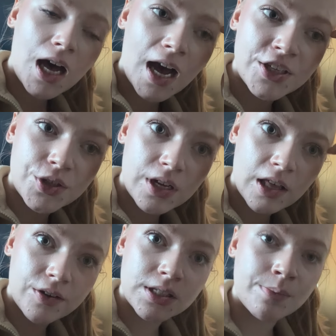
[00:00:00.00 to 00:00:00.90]
I do know
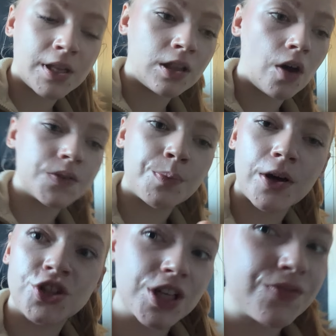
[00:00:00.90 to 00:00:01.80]
there are some in the loft,
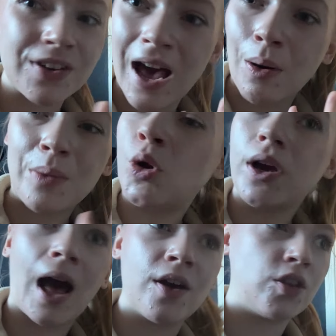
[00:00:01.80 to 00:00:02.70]
but just for now, I'm not
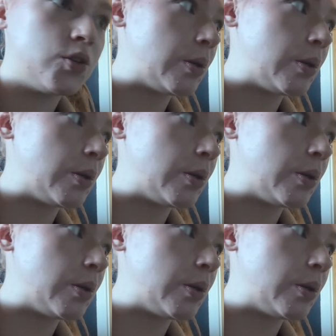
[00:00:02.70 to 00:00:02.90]
counting those.